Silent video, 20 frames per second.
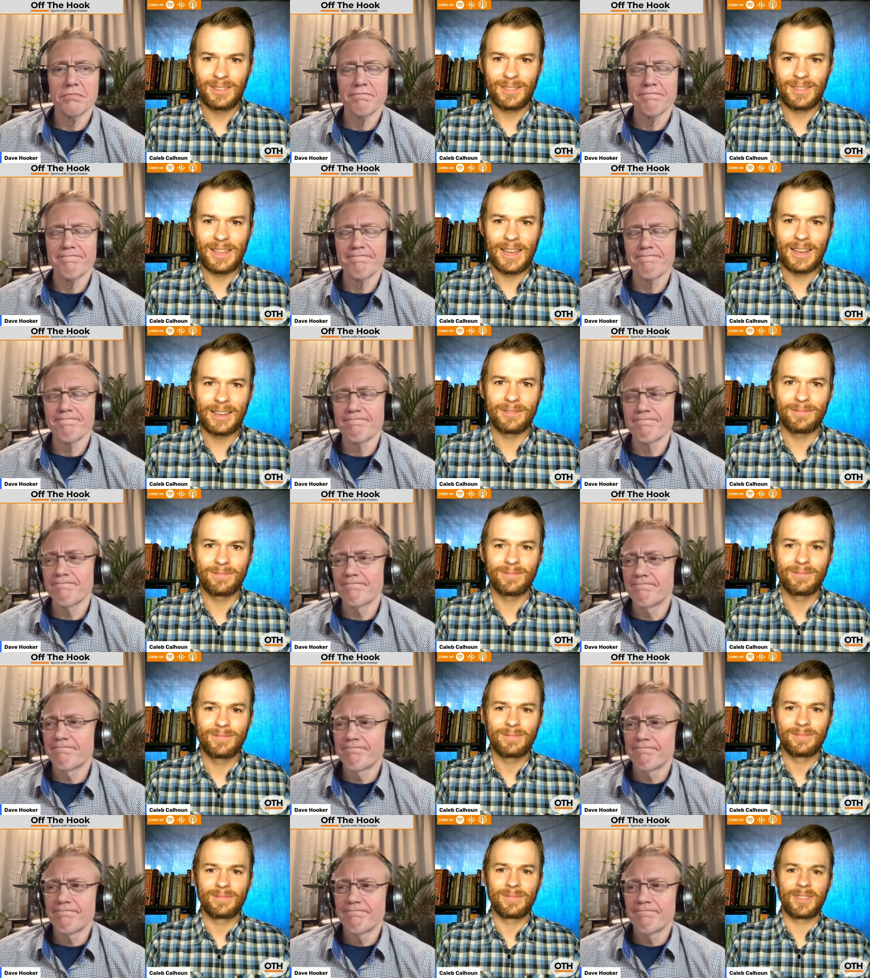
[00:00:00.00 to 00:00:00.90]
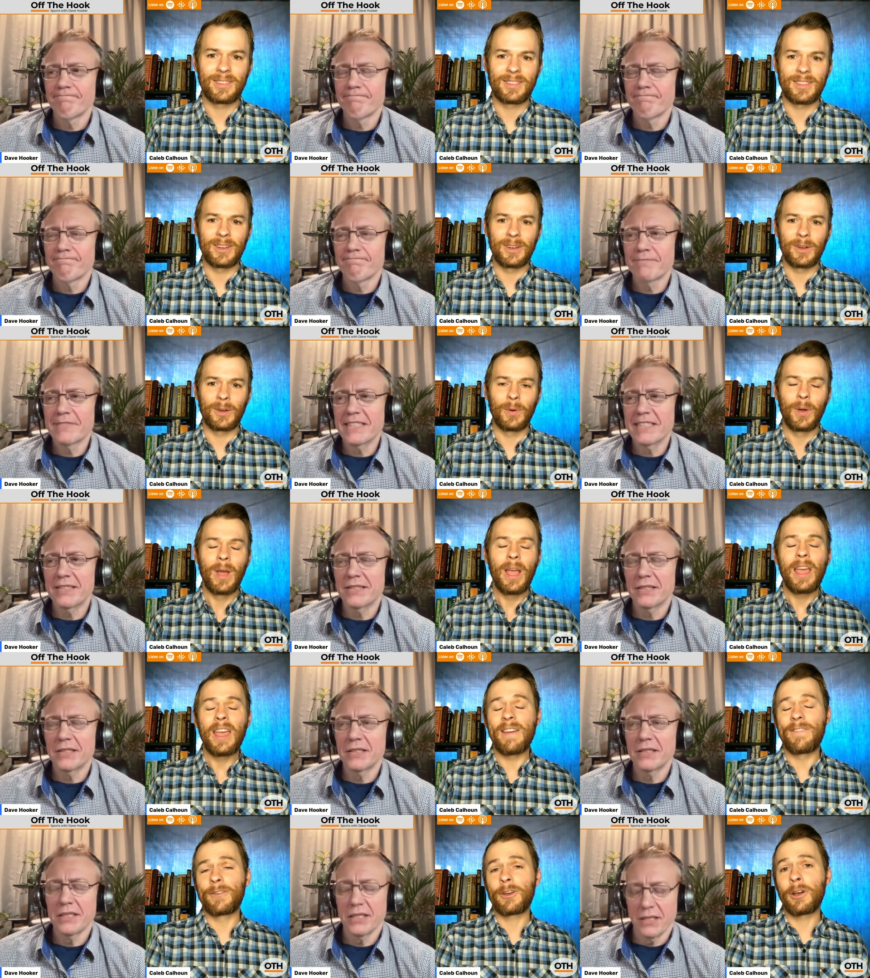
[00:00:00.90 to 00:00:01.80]
Speaker 1: yet. So
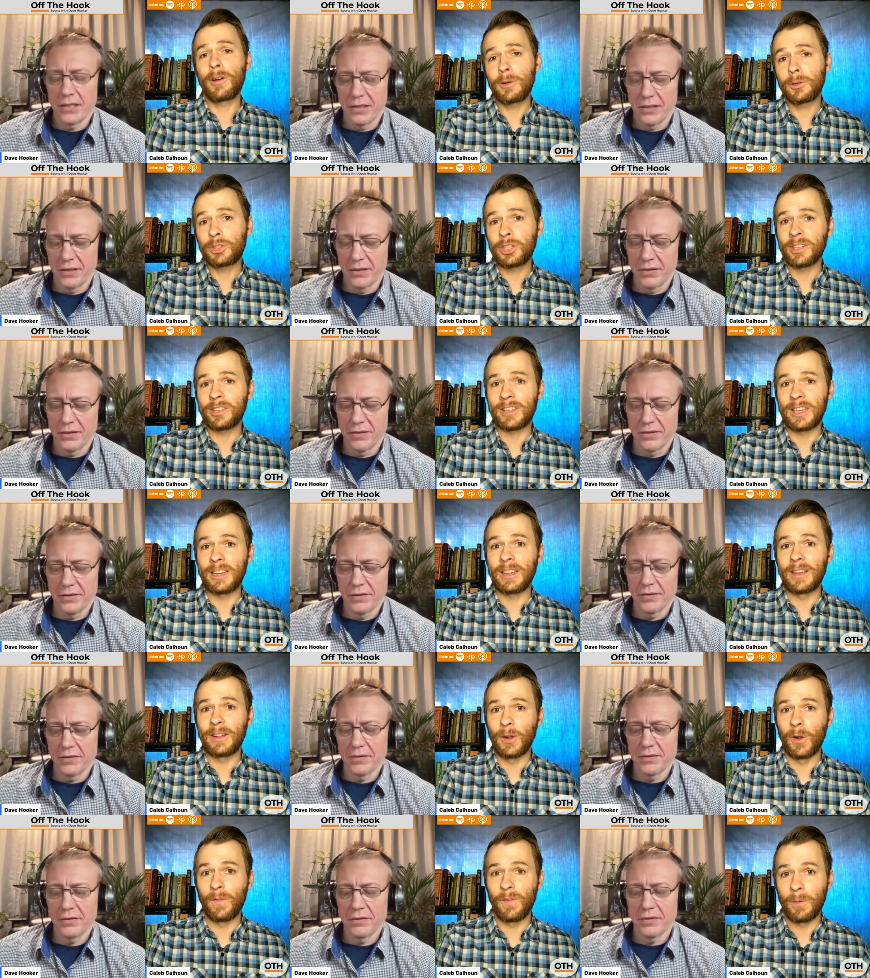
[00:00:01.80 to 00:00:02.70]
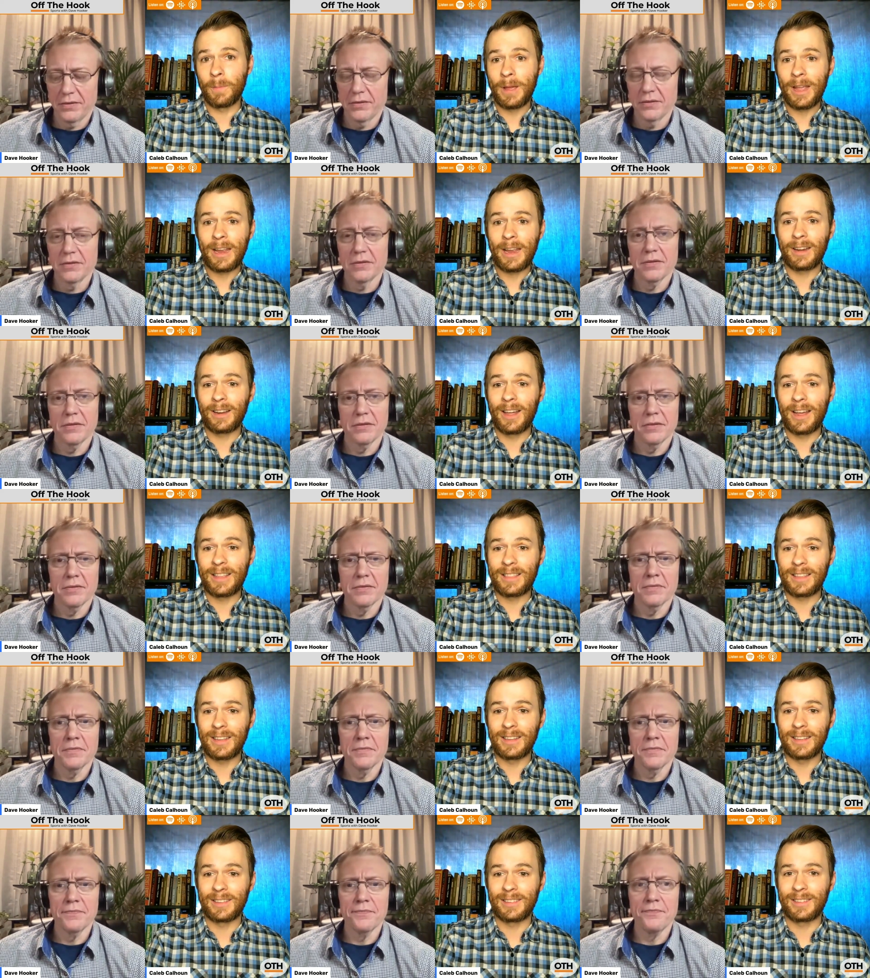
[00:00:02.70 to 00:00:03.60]
if coaches can get overpaid like
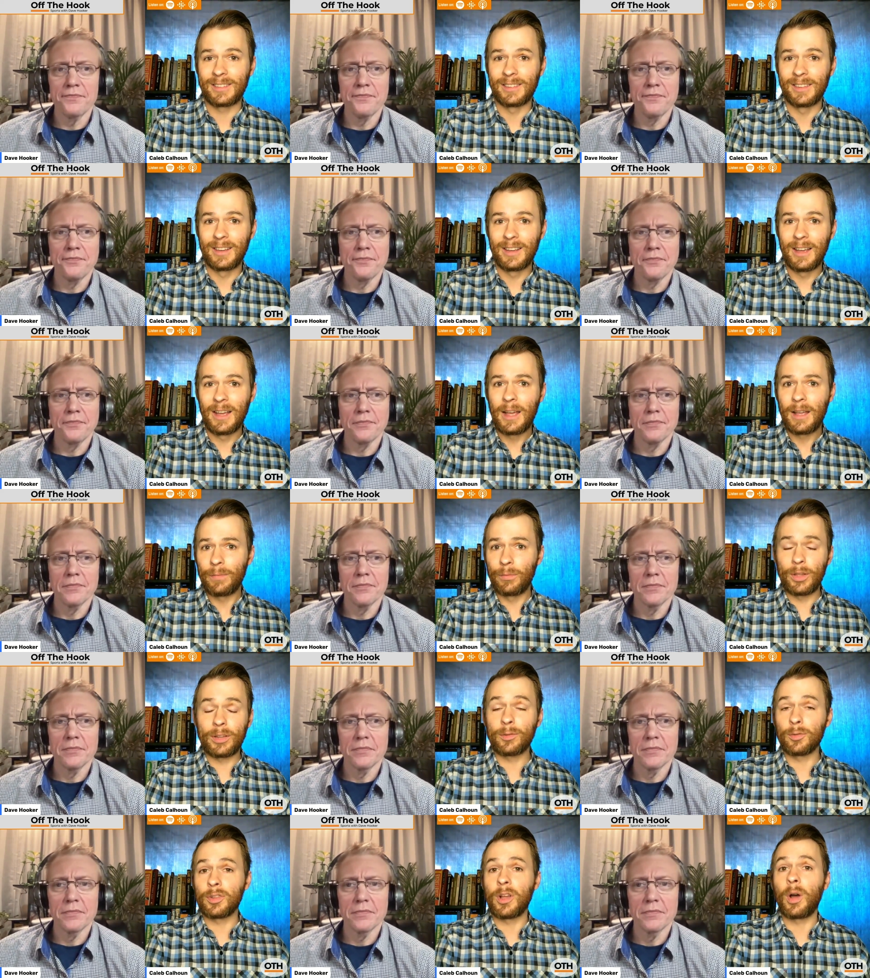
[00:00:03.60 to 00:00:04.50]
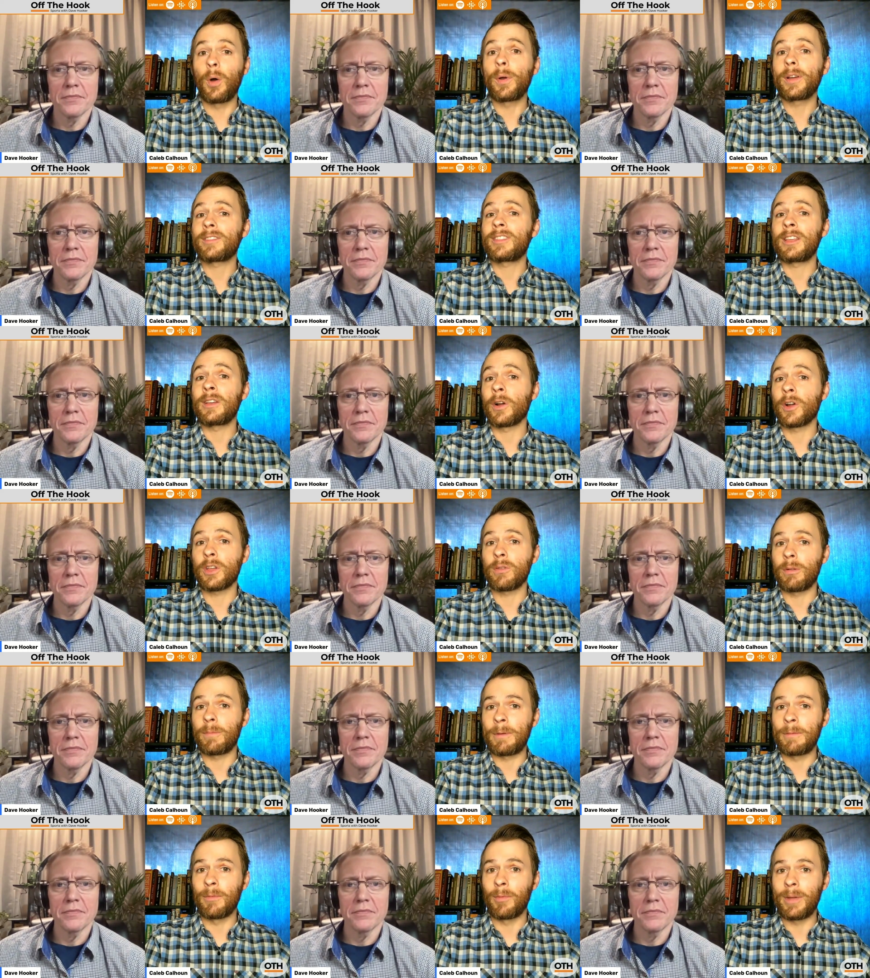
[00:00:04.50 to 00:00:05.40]
this, this was always the
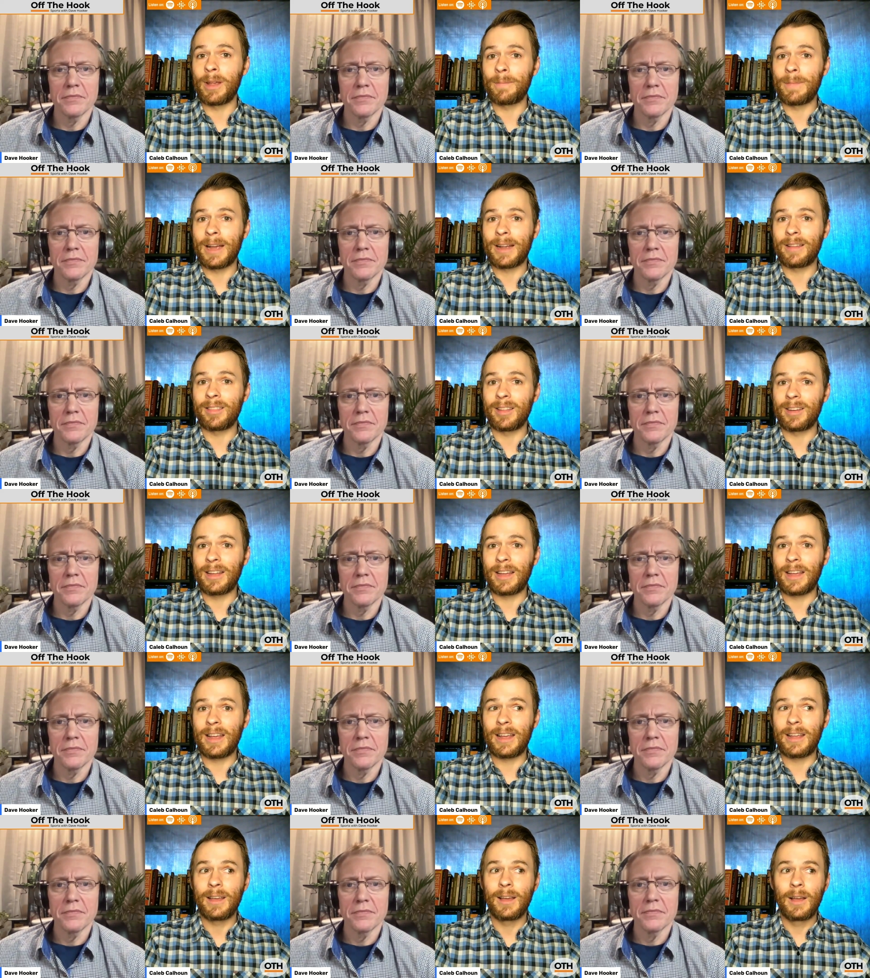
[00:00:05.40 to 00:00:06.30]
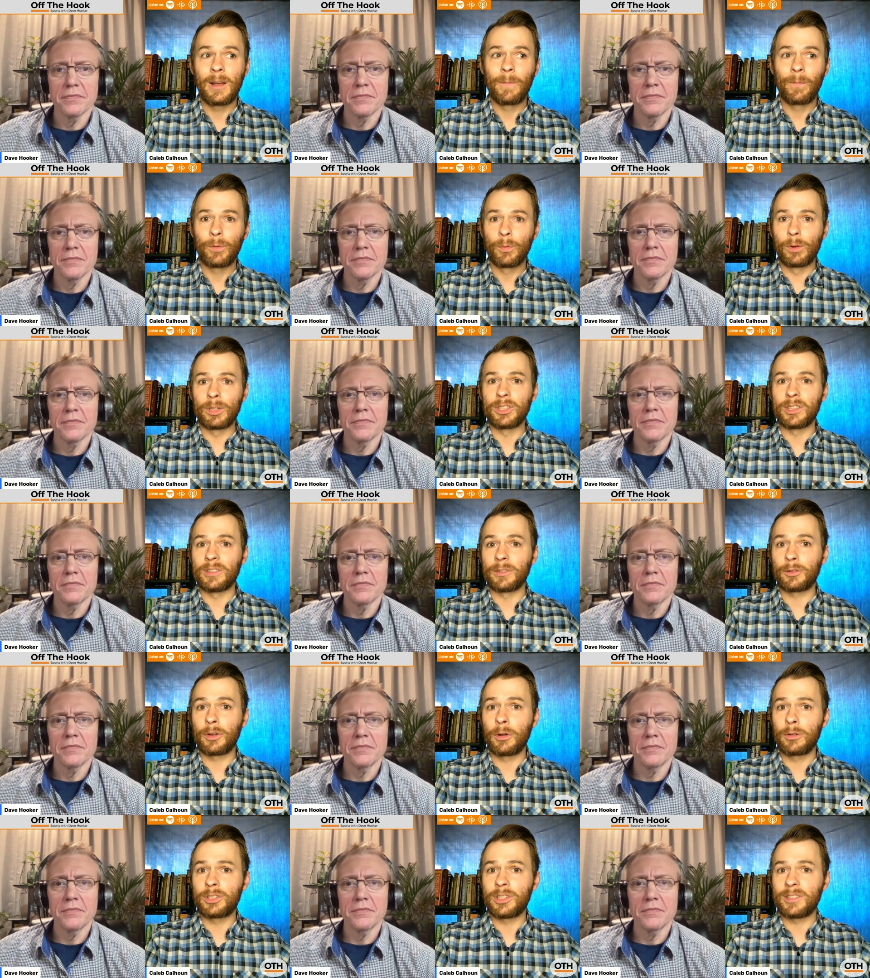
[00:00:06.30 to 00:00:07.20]
argument people made back in the day, which is if
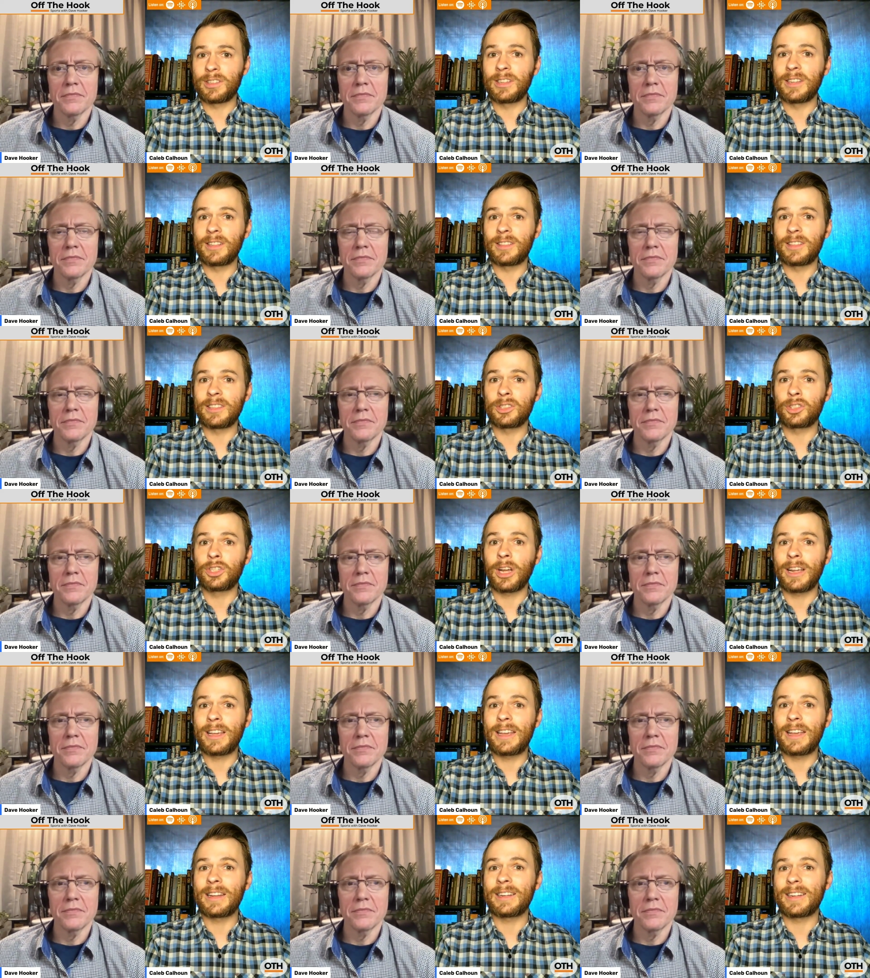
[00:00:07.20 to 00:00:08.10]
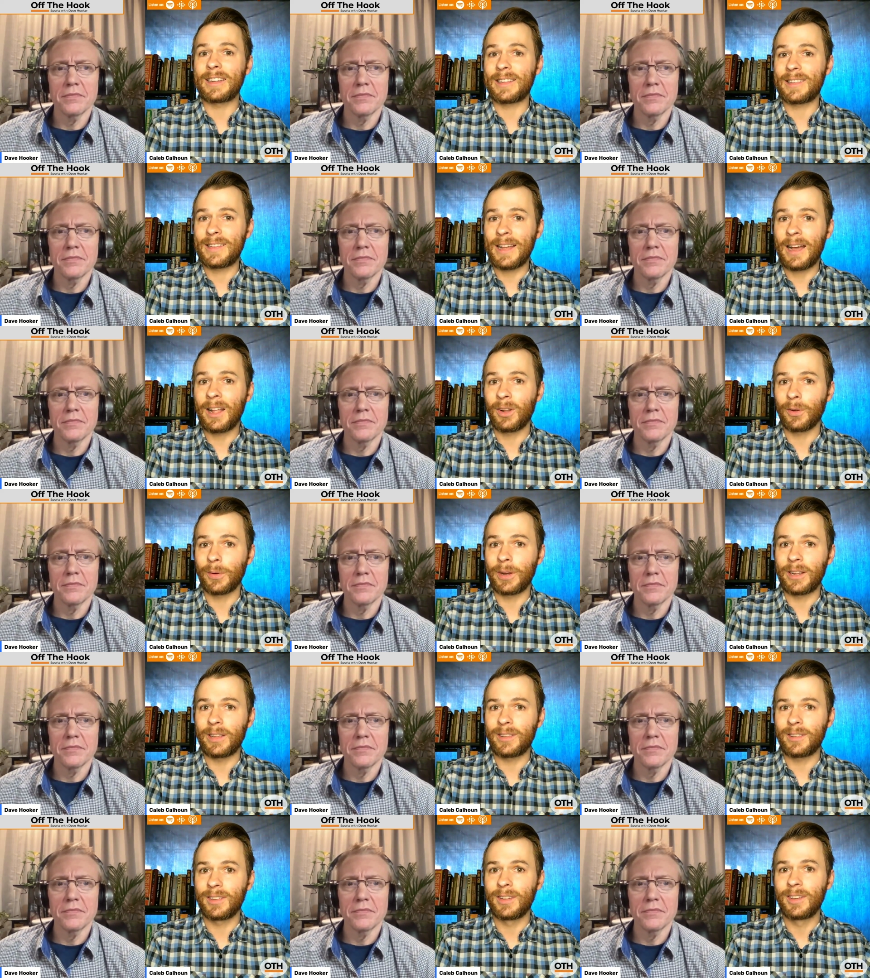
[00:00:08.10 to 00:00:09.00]
coaches can get these gigantic
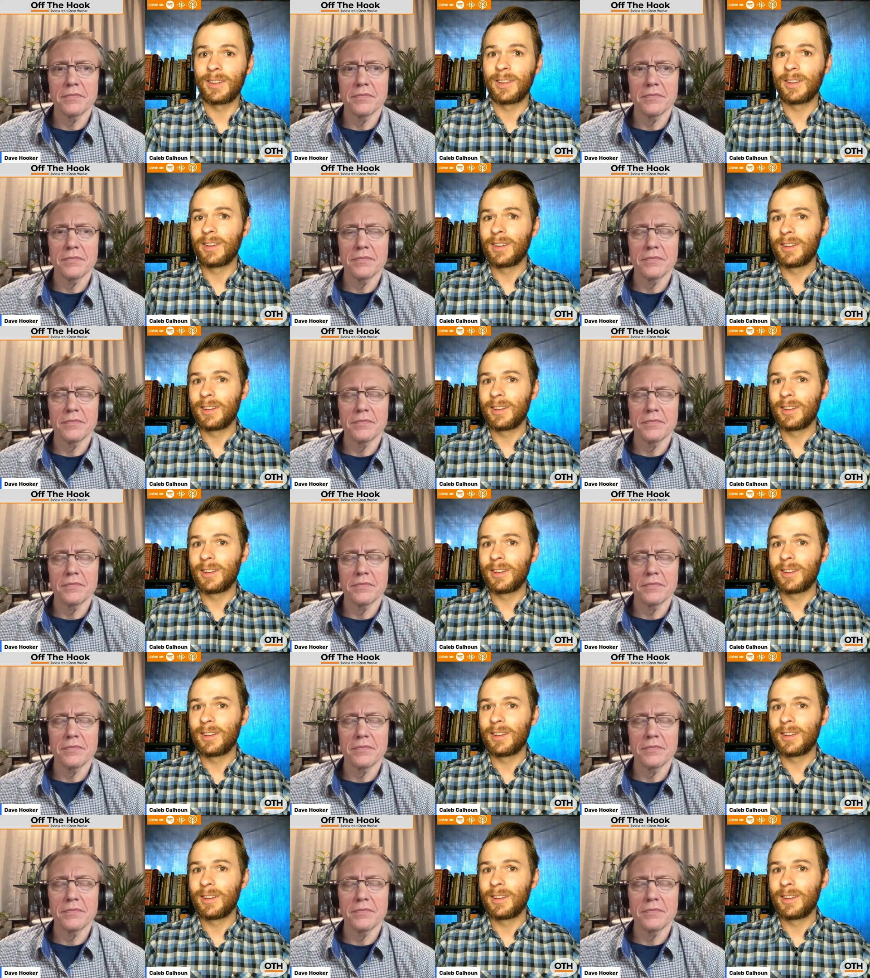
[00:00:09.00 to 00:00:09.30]
salaries,